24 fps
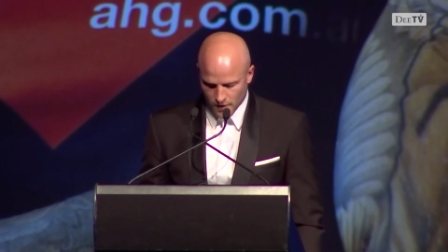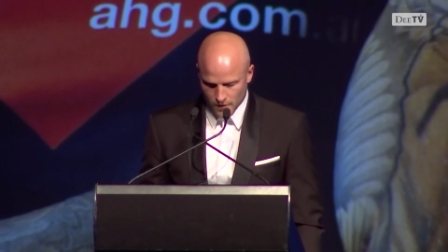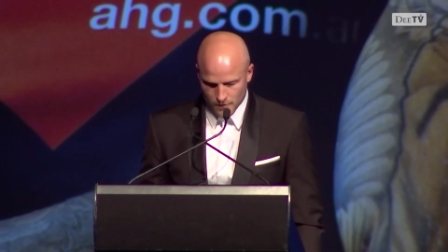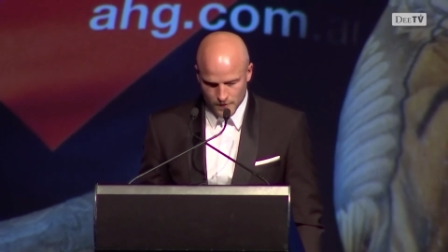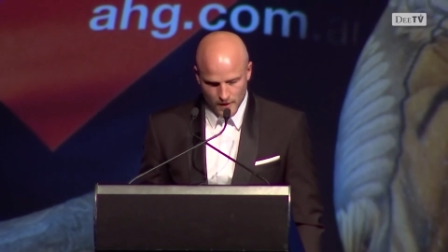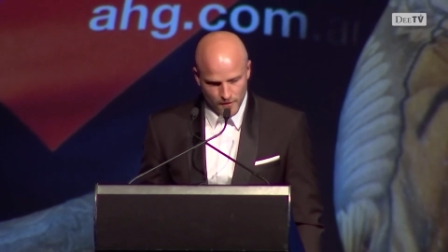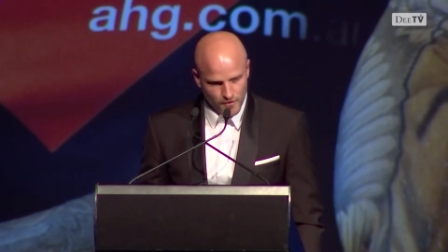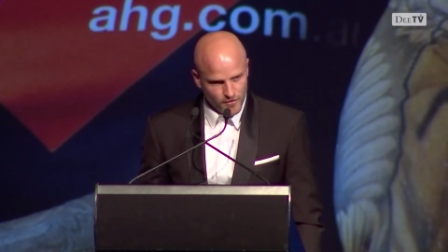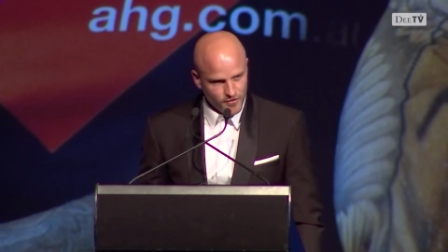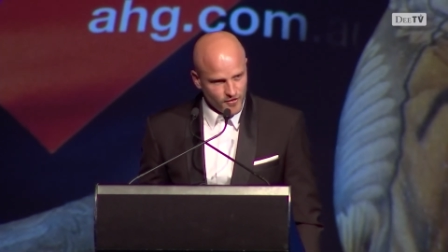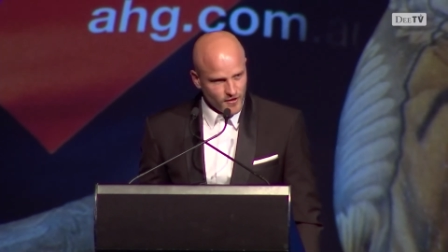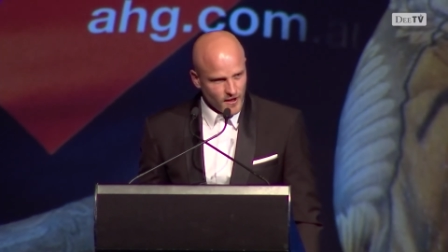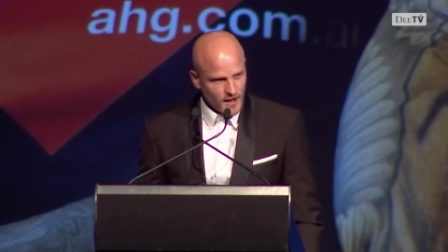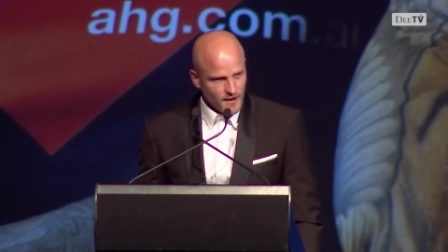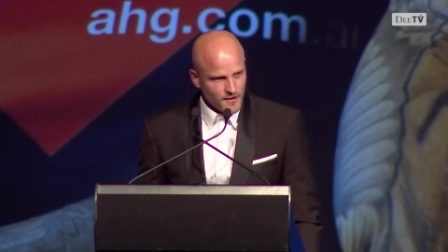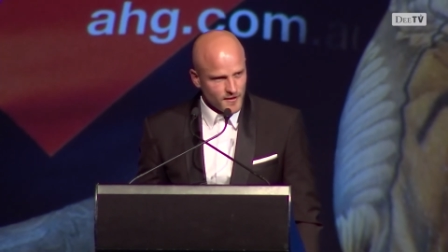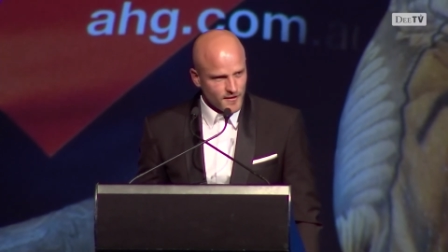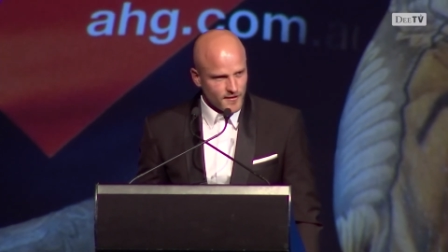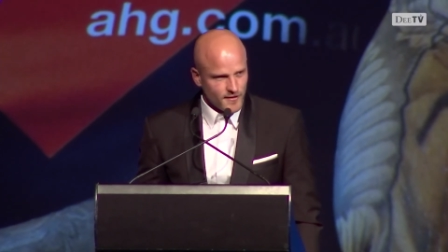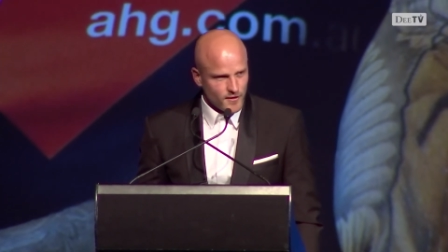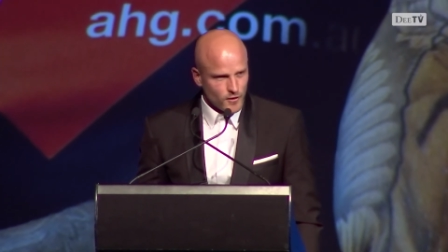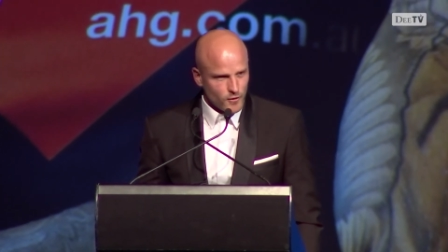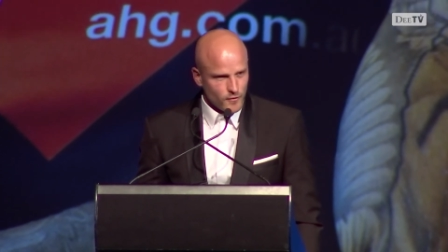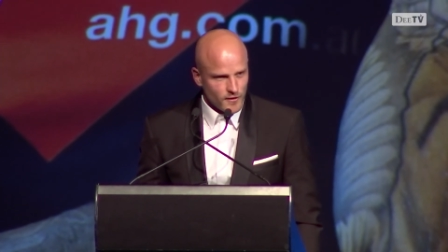I'll never forget the
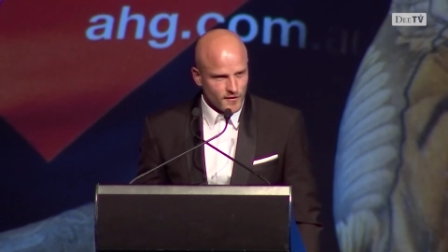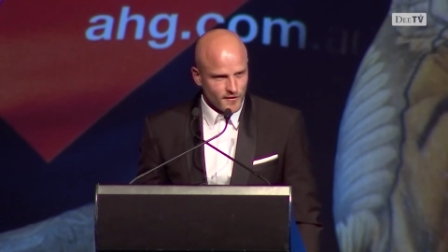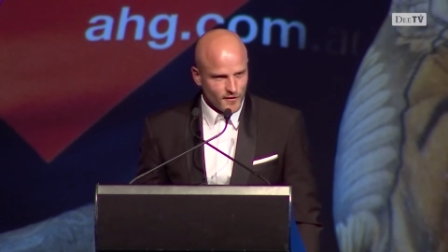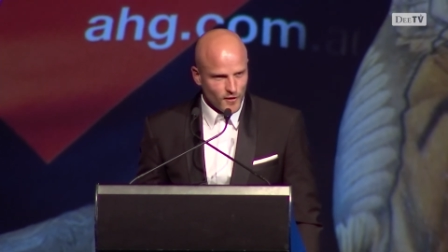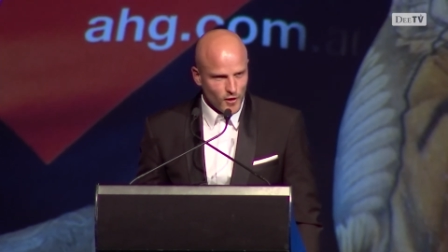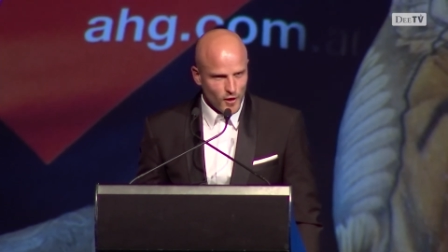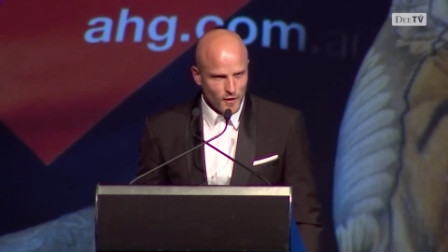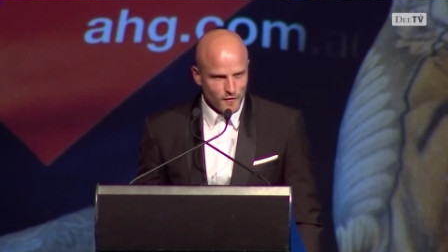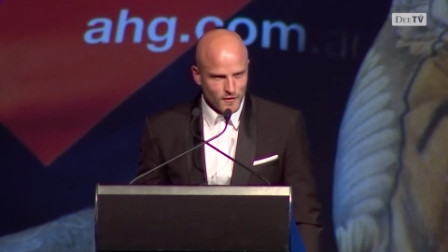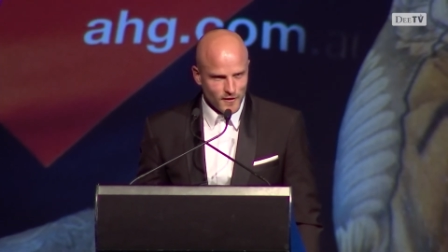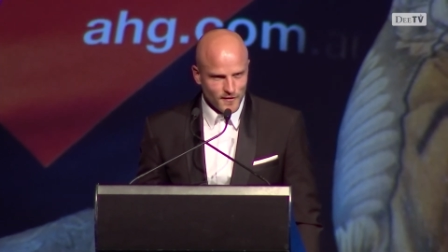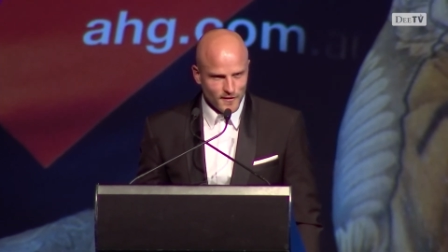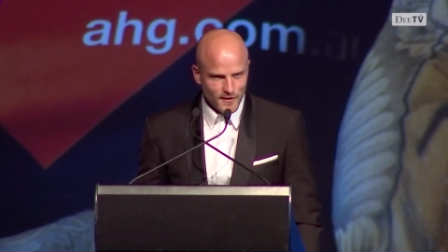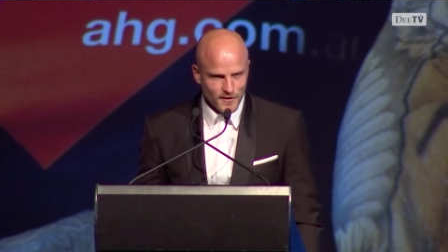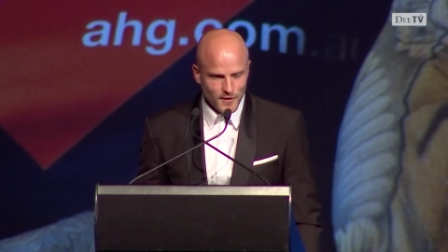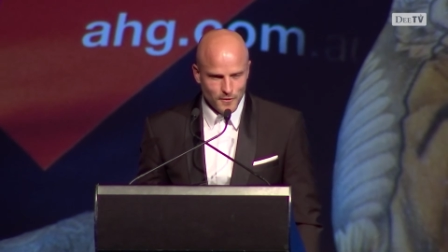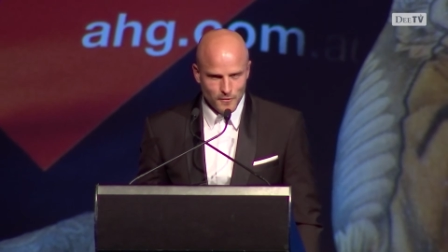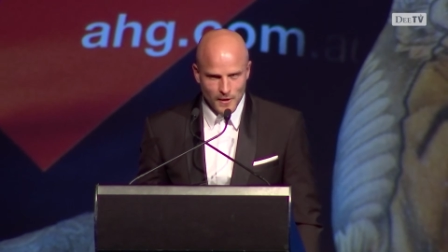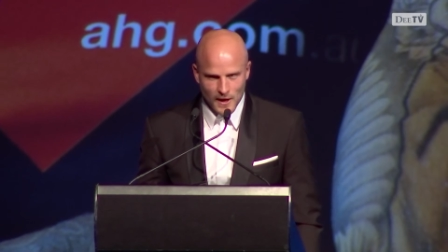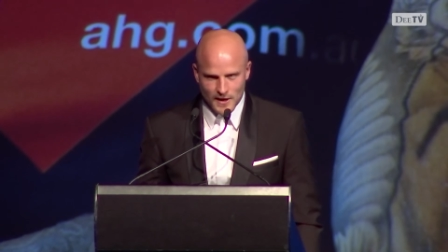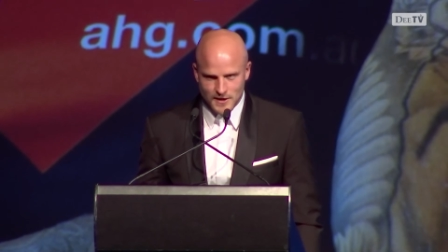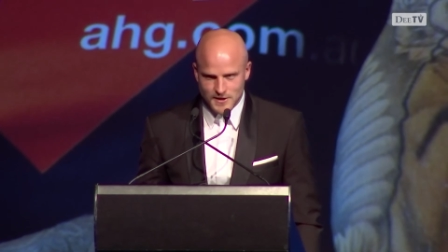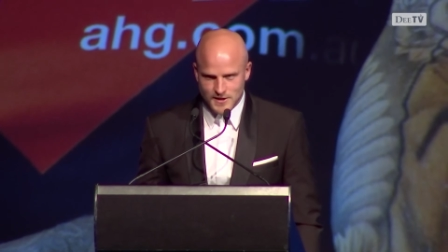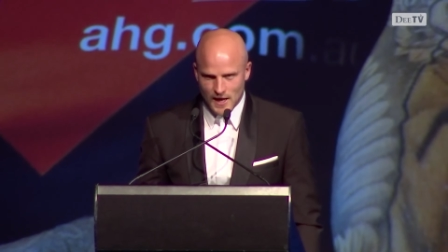silver service in the
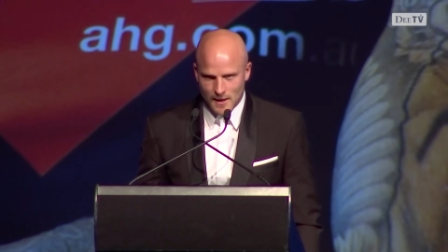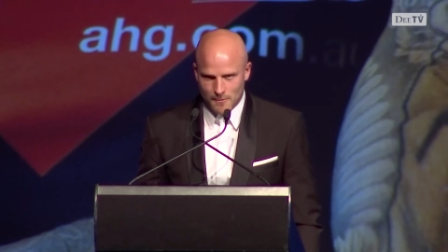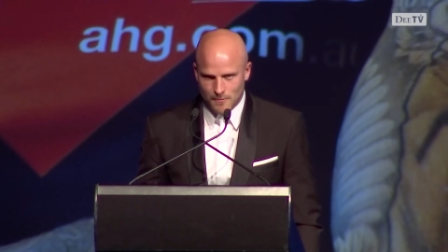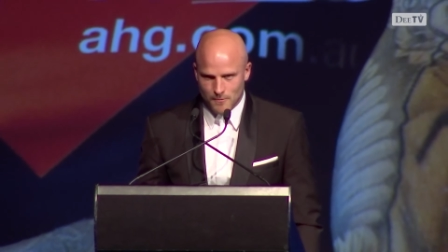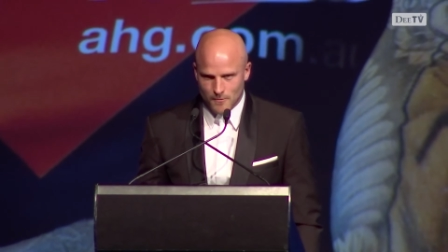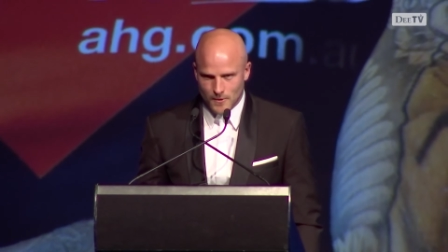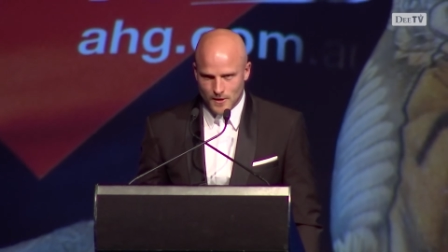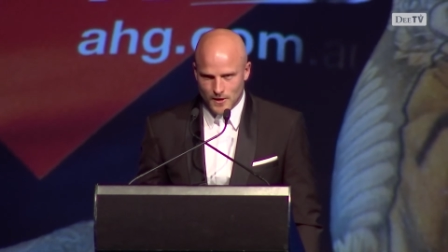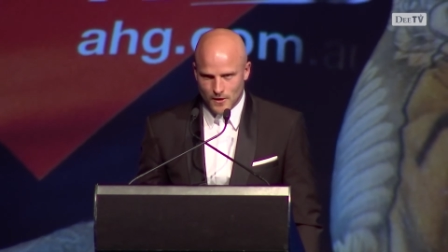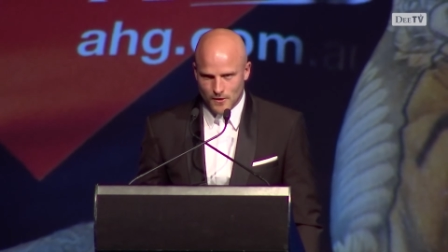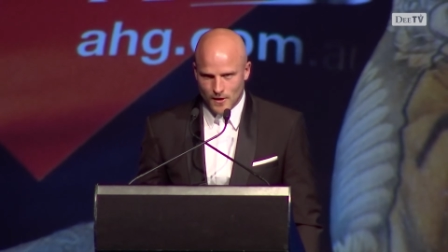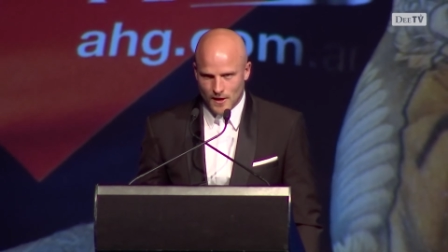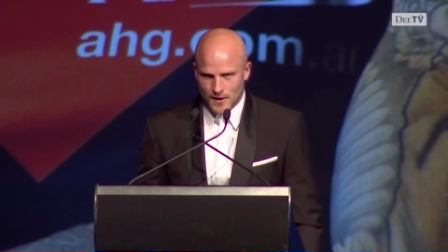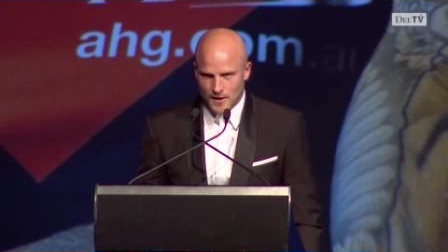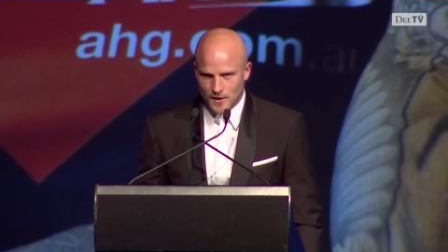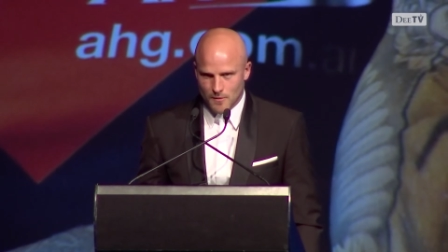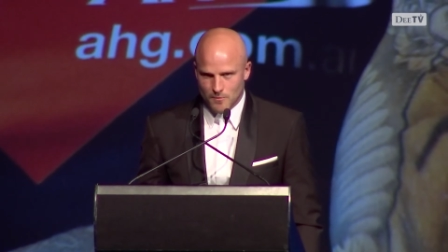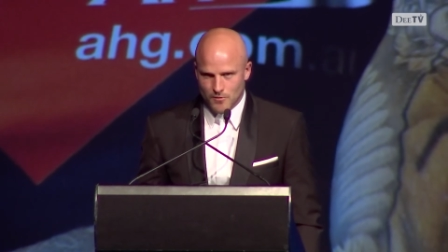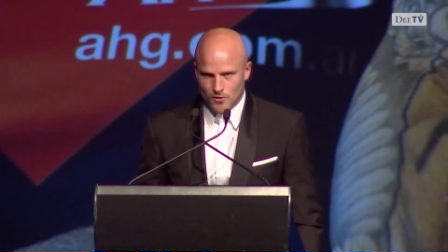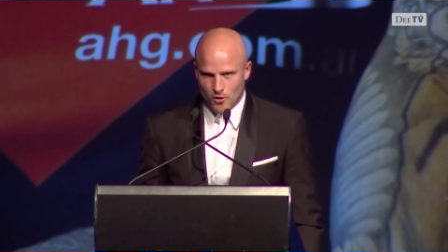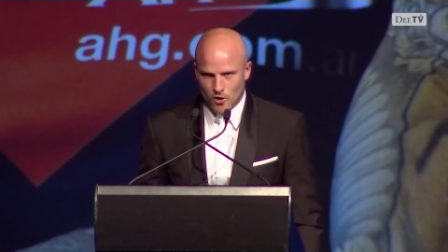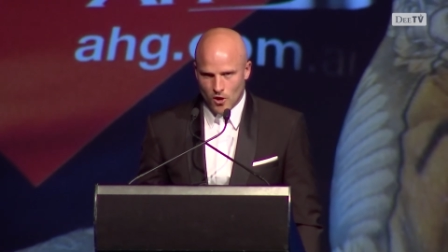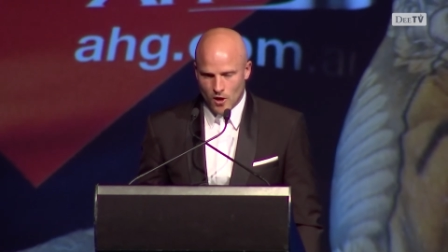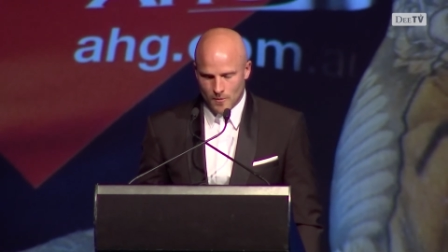ruck tap when you're at your
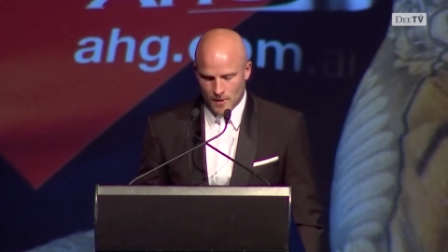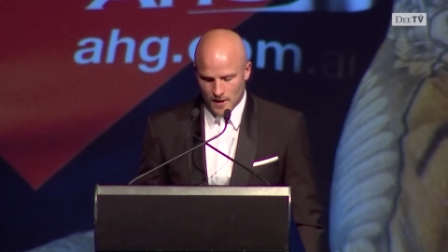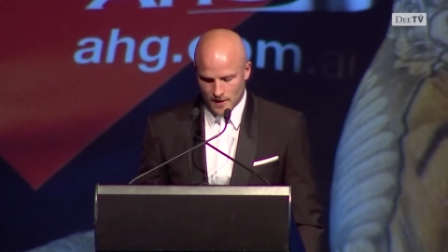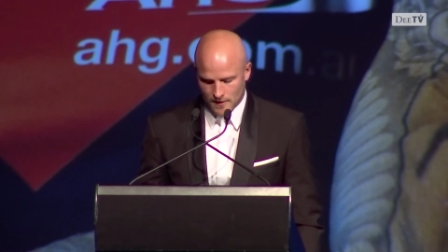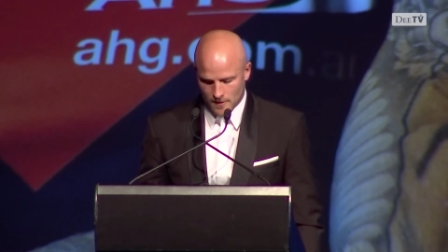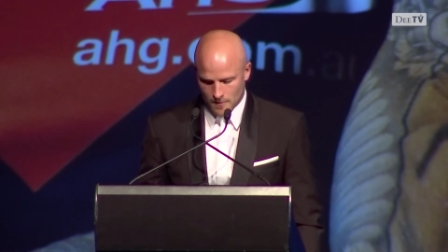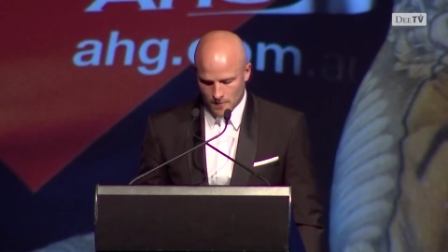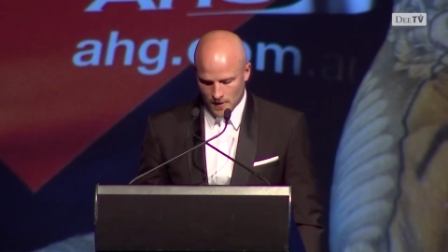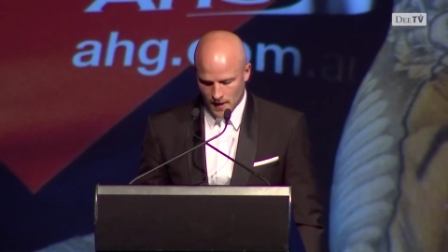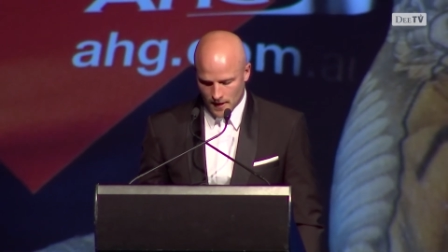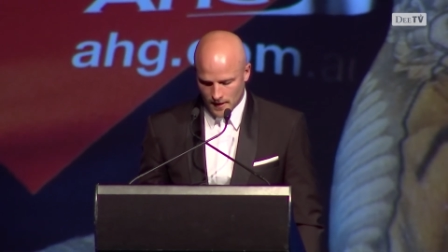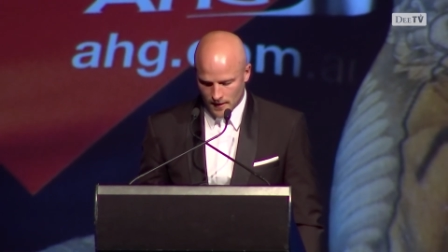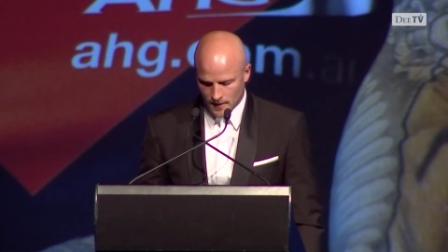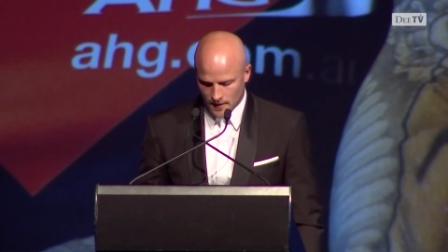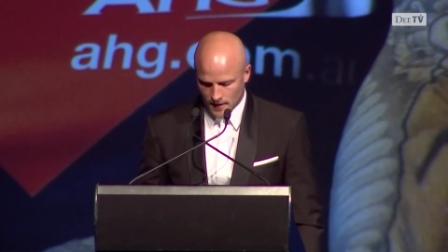prime, either, mate.